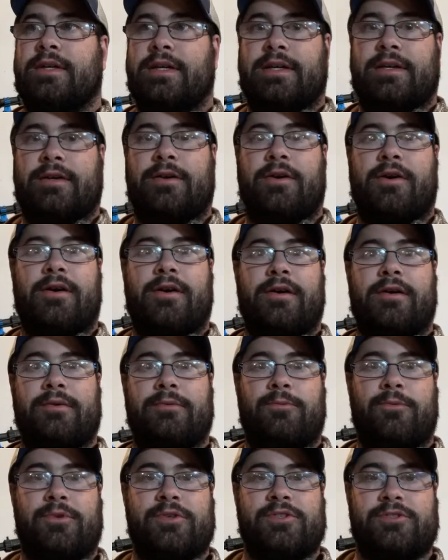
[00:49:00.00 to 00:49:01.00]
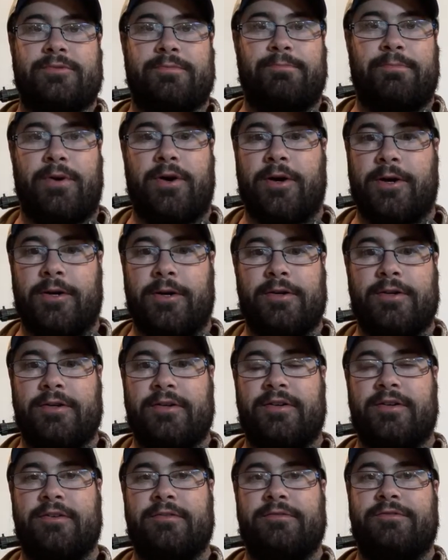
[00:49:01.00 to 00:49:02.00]
it all was part
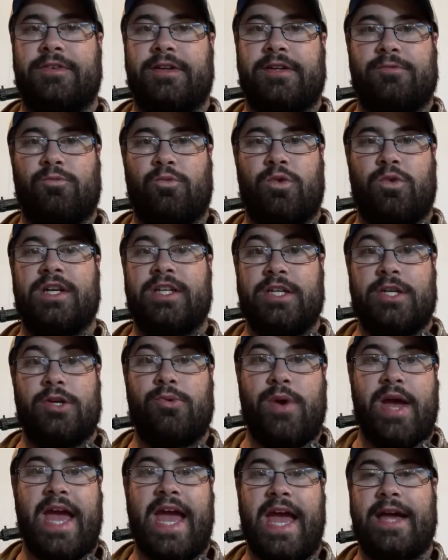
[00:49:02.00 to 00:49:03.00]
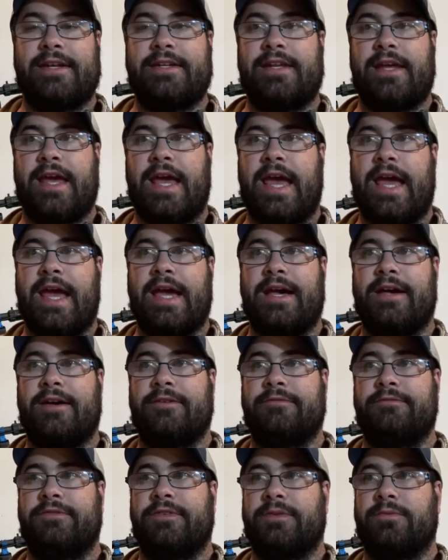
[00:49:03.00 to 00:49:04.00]
of and what you had to have
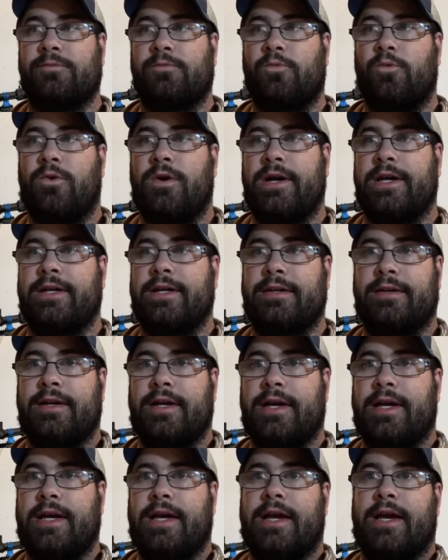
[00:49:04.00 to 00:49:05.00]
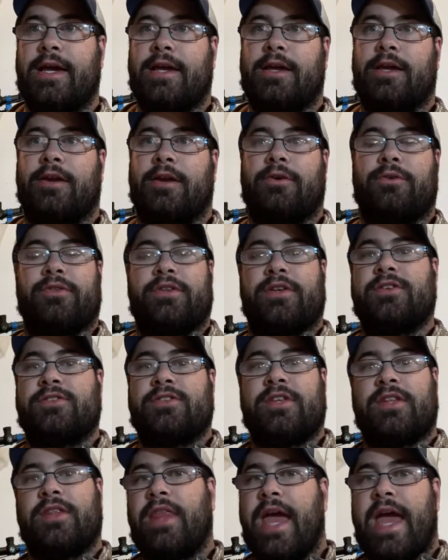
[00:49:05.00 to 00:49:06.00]
and what,
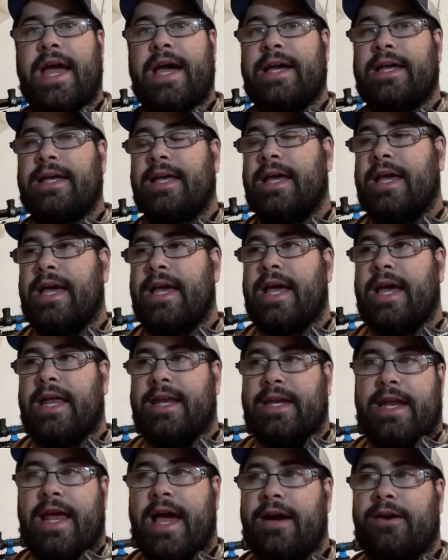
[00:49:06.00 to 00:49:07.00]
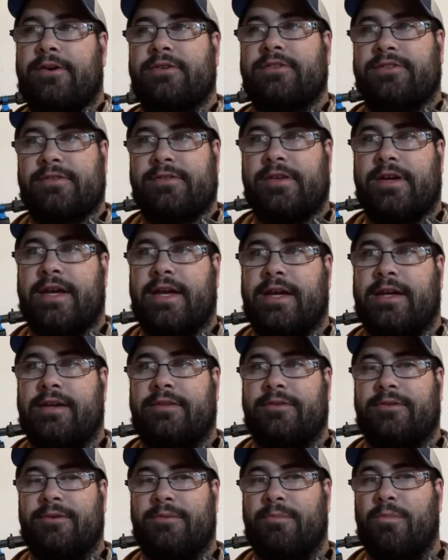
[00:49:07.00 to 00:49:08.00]
this and that. And now it's
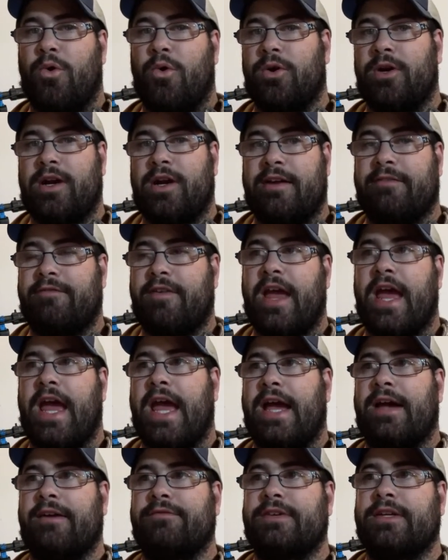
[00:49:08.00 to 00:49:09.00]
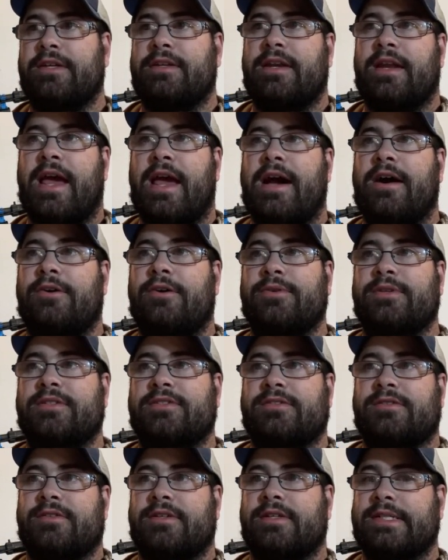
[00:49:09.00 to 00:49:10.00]
like the more I've have it now,
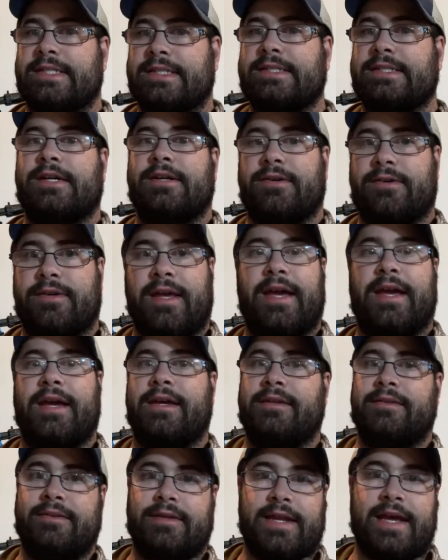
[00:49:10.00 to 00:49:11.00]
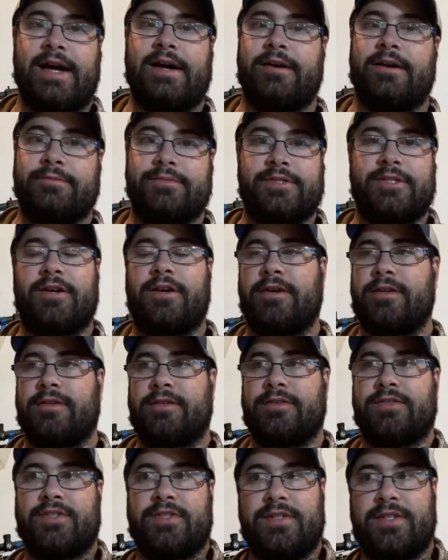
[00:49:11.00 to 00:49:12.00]
it's like, okay, now I'm starting
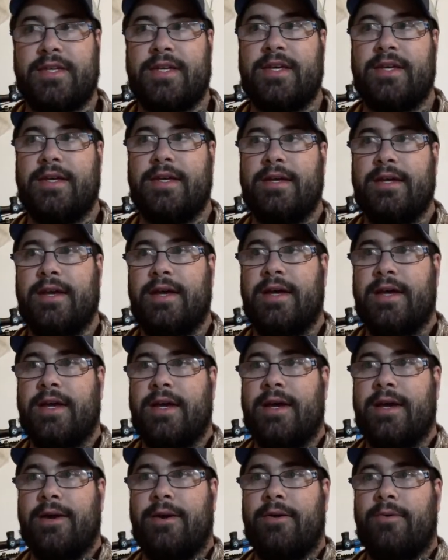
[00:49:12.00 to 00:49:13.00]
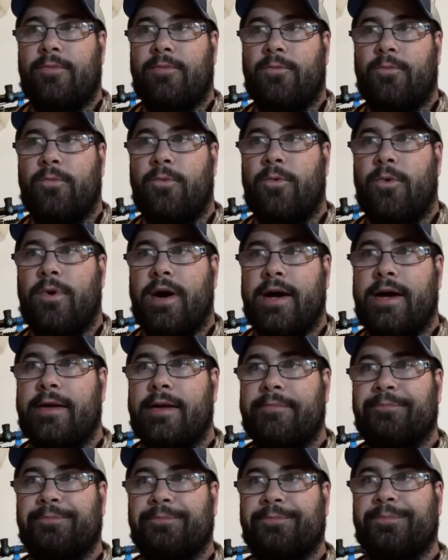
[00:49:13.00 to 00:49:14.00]
to see what